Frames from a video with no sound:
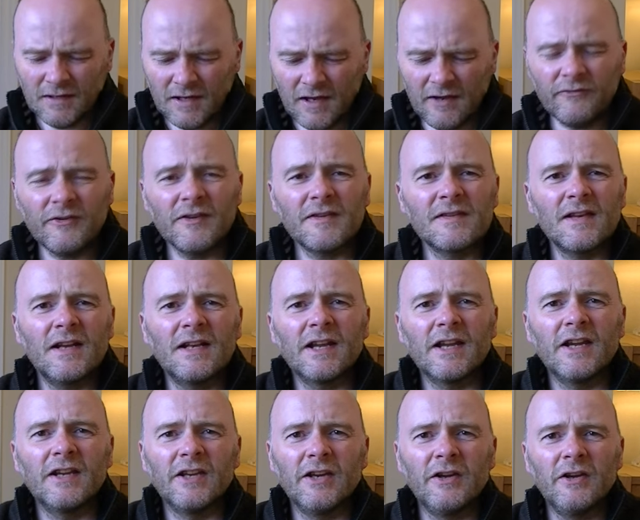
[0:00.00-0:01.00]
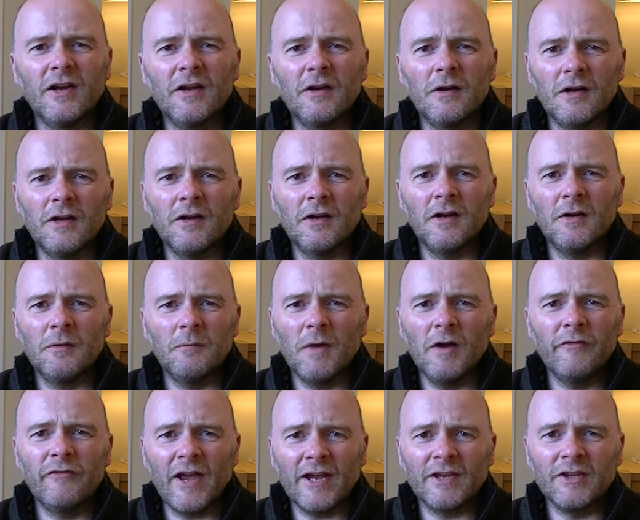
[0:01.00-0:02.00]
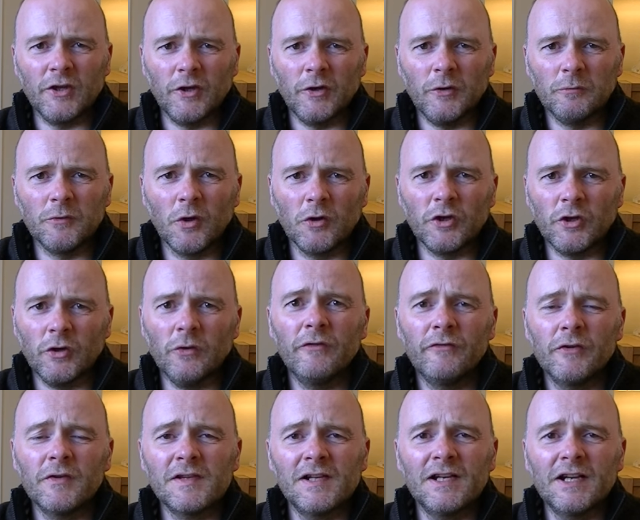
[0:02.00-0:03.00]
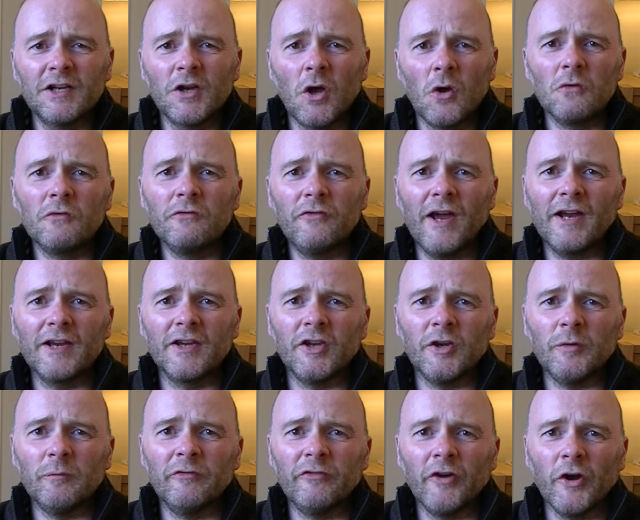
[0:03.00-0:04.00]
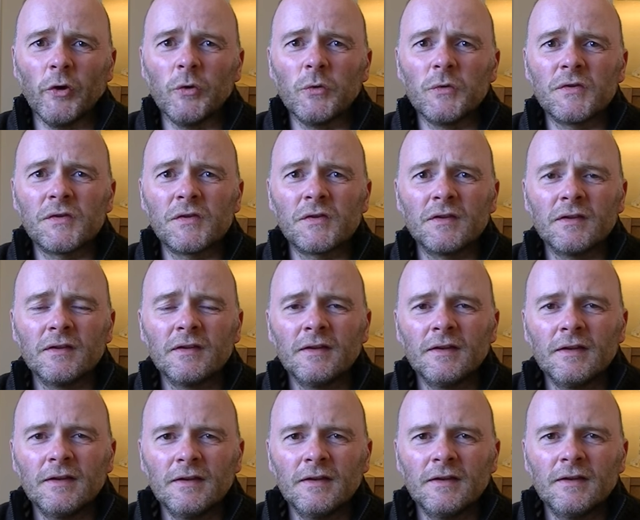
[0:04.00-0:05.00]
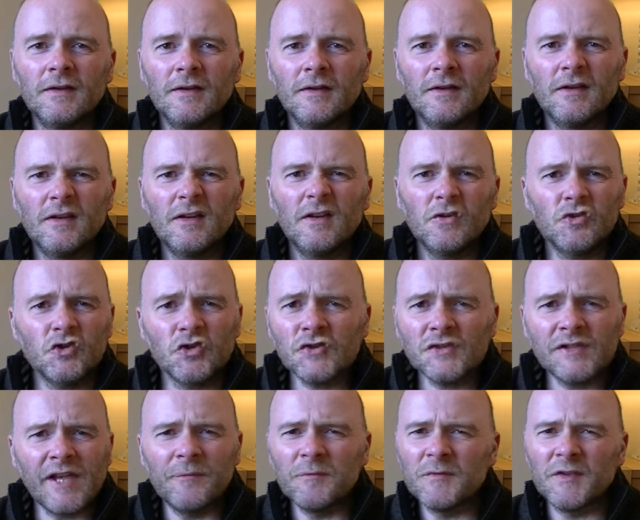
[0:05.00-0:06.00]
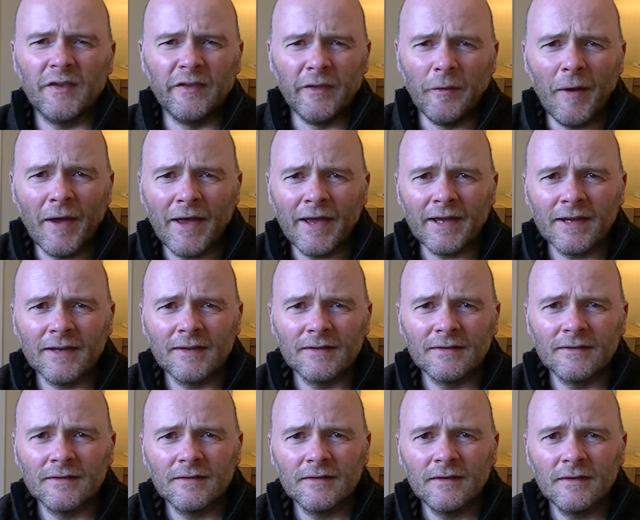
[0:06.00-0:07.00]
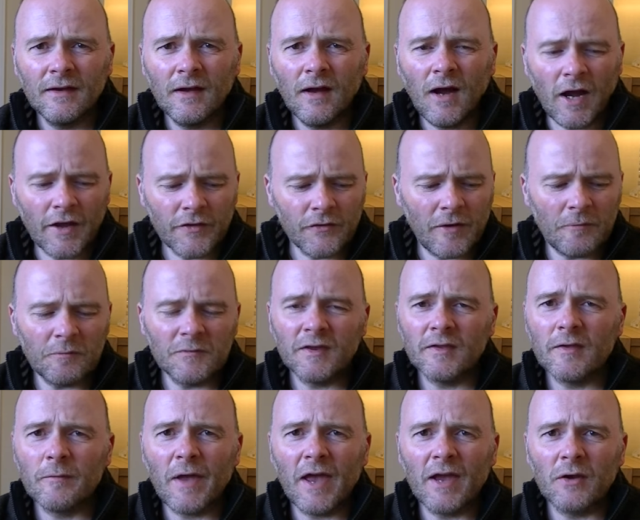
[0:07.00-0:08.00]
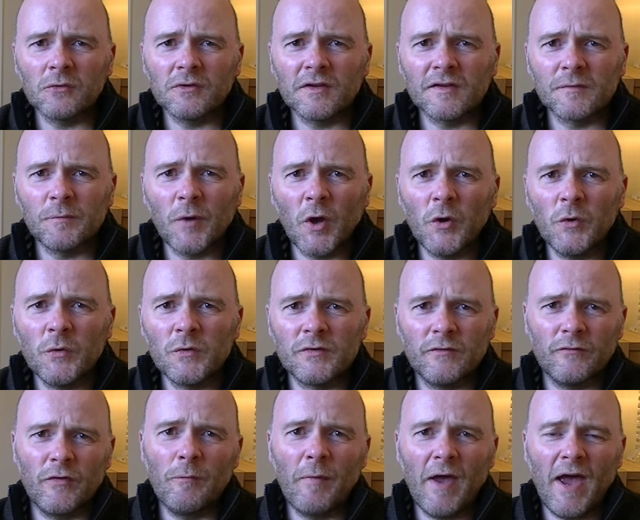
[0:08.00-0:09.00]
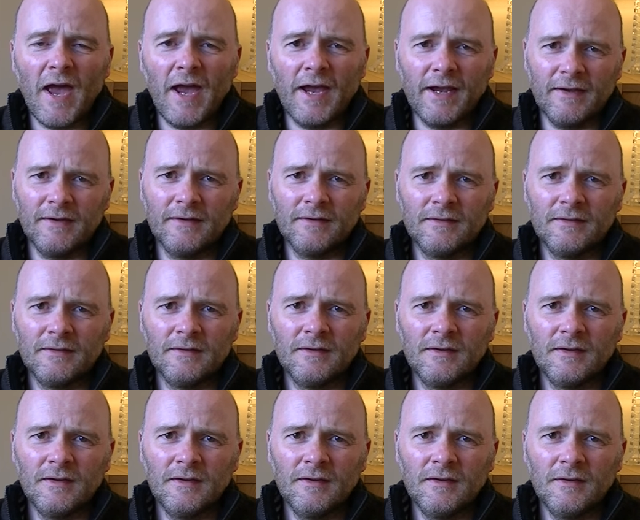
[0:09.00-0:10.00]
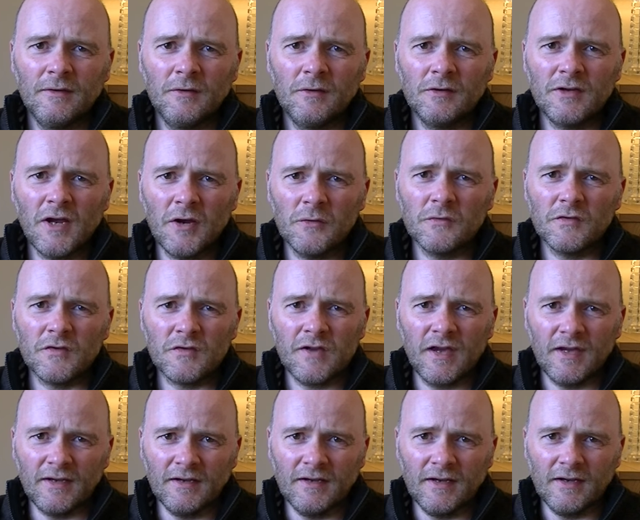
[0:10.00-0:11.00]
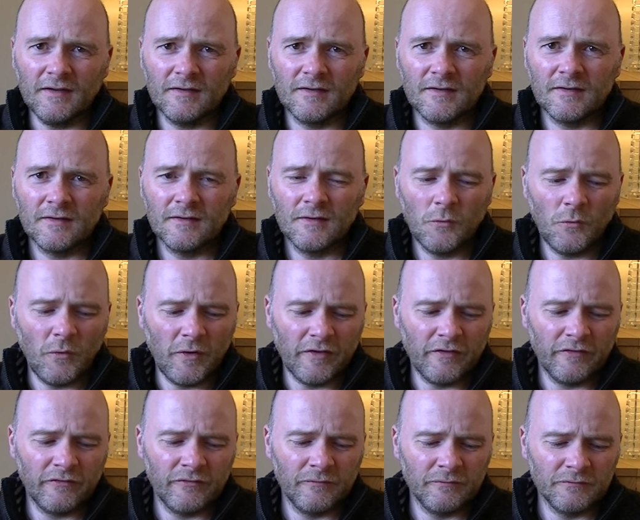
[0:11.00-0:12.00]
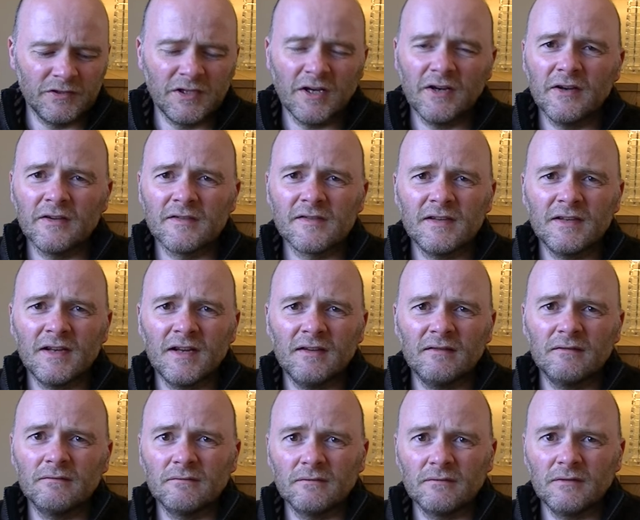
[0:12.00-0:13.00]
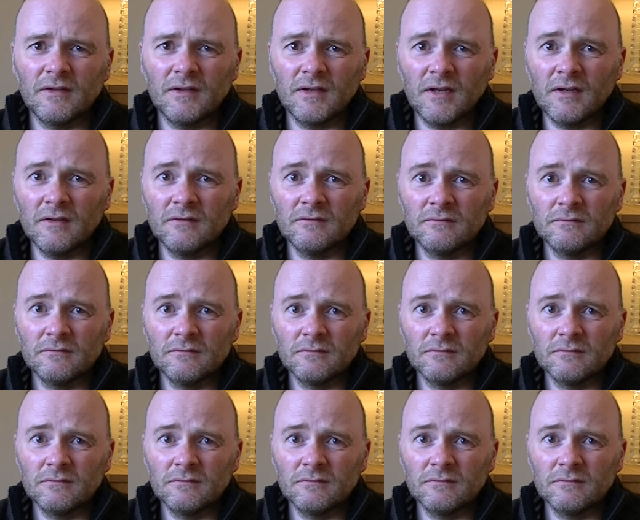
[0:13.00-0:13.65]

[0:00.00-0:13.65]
if you're selling a new a, a, a vacuum, not a new, if you're selling an old vacuum, folks, just empty the bag. Either empty the bag or dispose of the bag. Don't send it with dirt in it, you know.